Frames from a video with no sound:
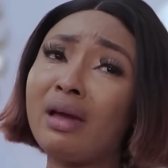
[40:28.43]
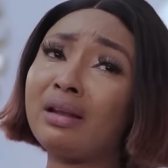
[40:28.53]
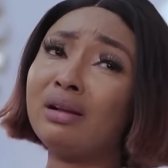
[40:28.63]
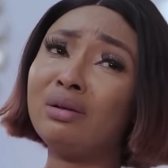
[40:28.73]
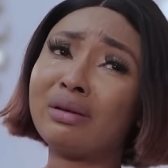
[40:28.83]

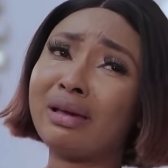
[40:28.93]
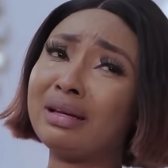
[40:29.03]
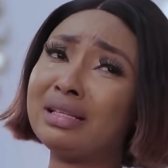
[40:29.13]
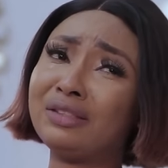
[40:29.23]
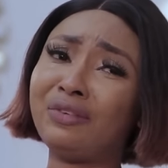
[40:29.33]
and I look
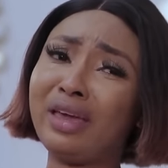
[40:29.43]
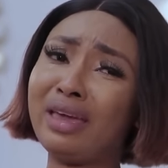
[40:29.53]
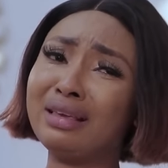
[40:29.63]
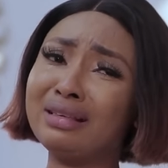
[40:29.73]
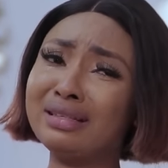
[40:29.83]
at his
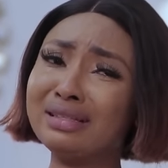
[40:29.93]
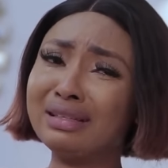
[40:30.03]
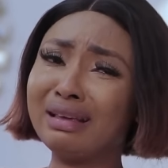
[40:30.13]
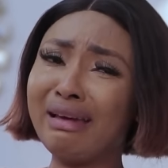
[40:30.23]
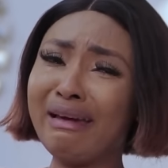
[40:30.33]
face.
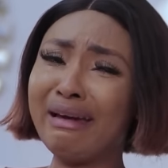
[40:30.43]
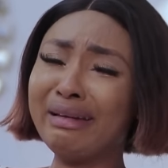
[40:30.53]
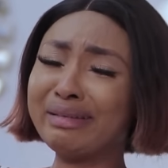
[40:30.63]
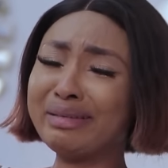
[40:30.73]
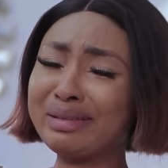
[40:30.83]

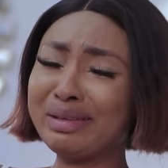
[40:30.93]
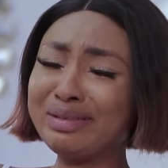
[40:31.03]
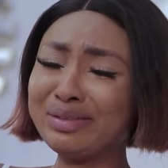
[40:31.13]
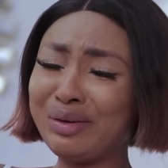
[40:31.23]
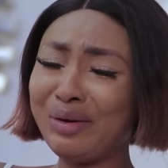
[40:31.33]
I'm so
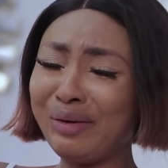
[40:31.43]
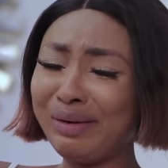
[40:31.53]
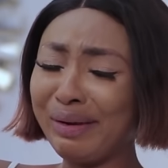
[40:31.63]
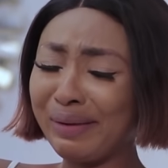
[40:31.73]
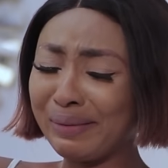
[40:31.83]

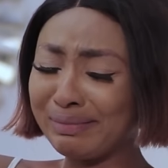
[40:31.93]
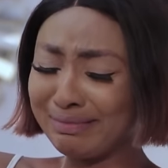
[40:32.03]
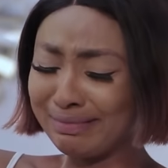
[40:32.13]
sorry.